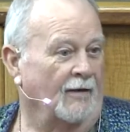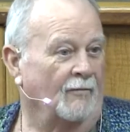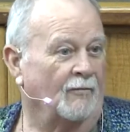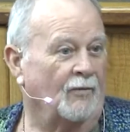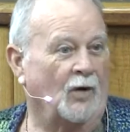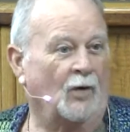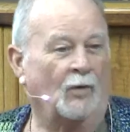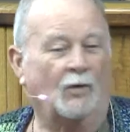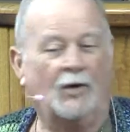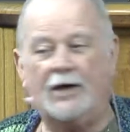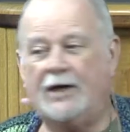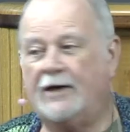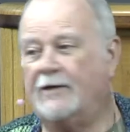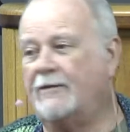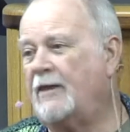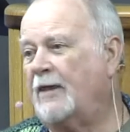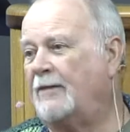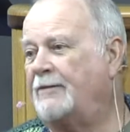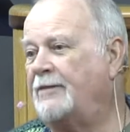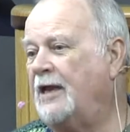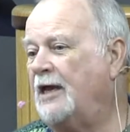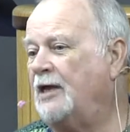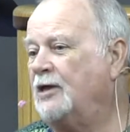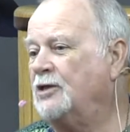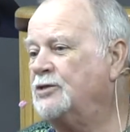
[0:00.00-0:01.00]
But one of the
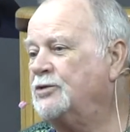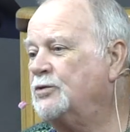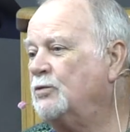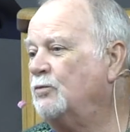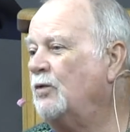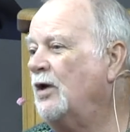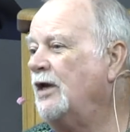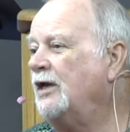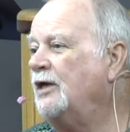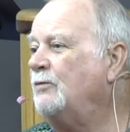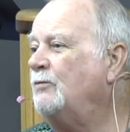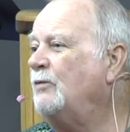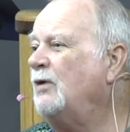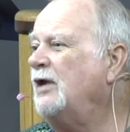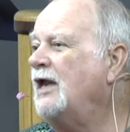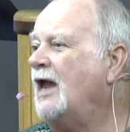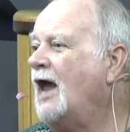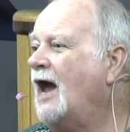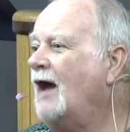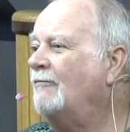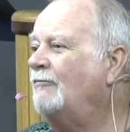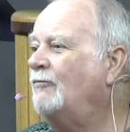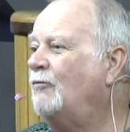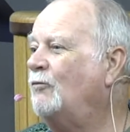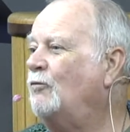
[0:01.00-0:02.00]
things, what did we
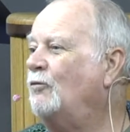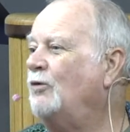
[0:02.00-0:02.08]
have